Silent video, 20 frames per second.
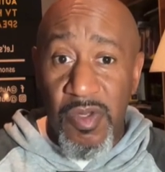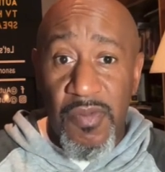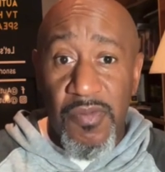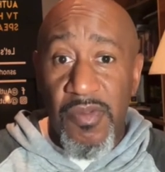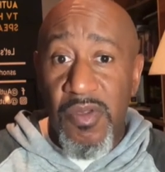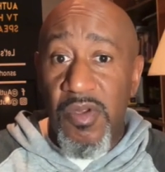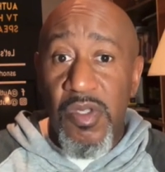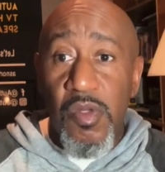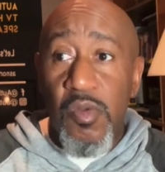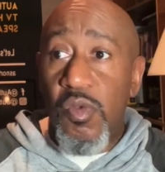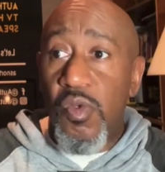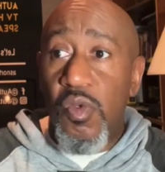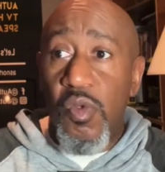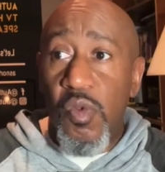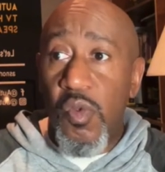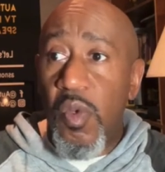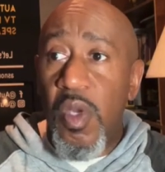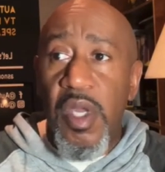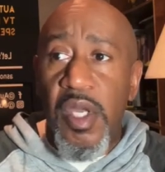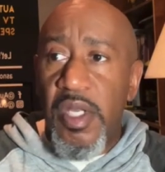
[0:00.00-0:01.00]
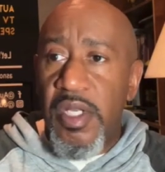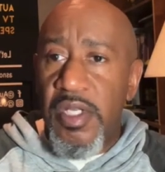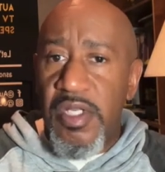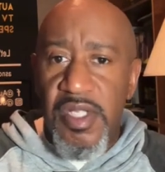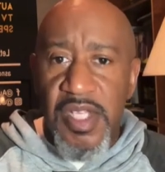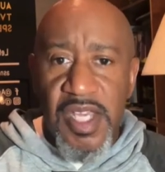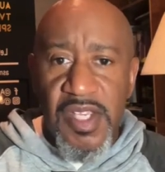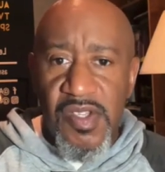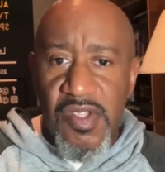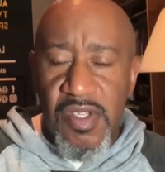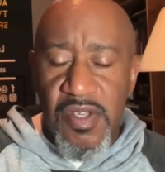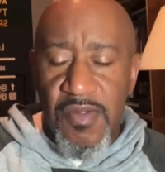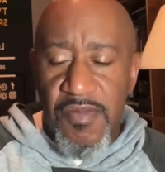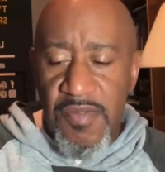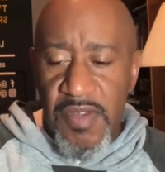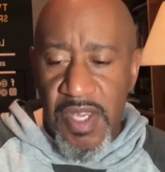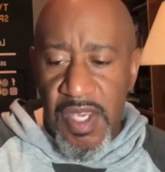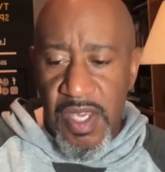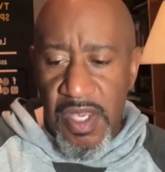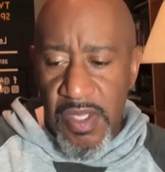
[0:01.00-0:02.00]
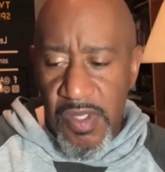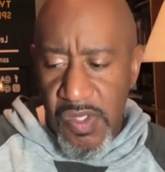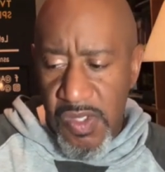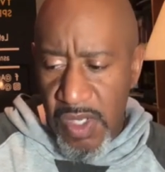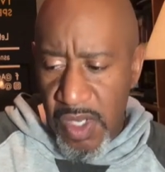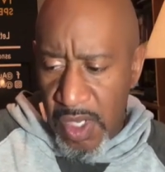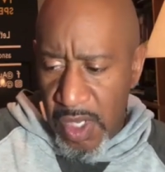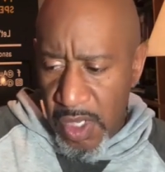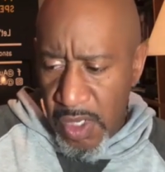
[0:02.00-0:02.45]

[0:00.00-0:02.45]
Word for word: even though you knew days in advance.